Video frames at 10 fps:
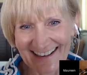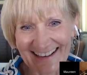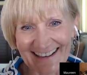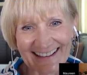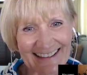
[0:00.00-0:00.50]

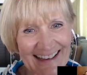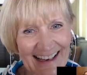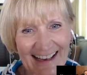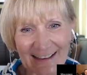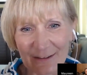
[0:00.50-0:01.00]
And
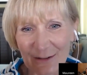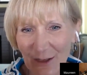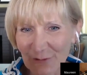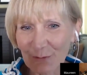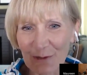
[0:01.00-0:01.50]
I
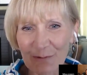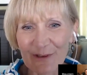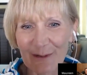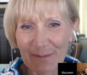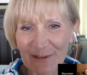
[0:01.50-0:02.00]
love to work
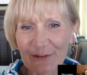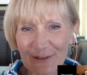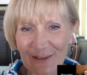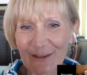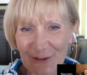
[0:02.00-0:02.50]
with companies
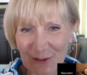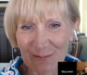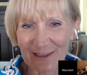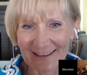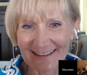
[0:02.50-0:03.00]
who, that
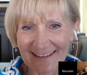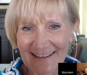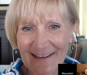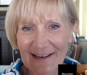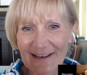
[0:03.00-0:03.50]
do mean it.
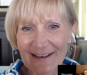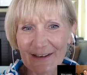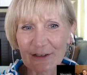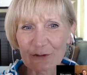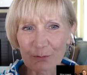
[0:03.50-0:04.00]

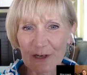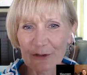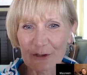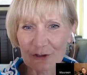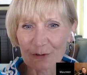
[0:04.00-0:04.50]
Uh, it is
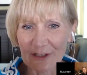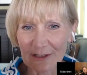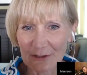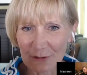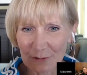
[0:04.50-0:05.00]
rare that you
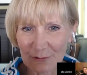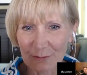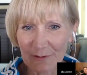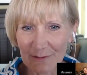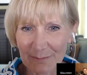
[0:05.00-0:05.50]
get
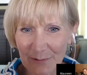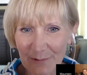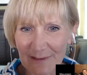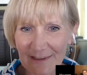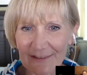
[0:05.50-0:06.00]
two
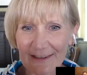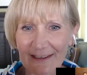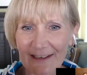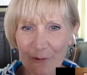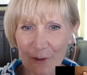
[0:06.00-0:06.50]
employees
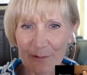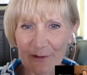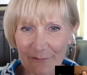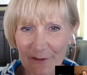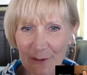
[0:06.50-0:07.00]
in a
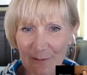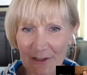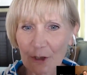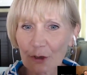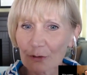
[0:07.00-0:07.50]
corporate
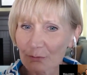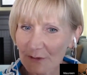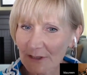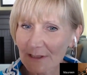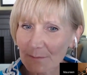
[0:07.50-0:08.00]
environment who
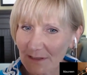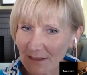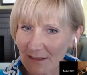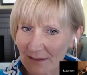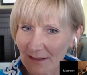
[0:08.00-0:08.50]
really
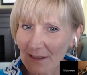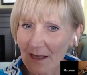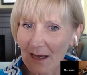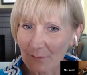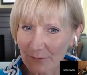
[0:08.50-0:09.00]
mean, I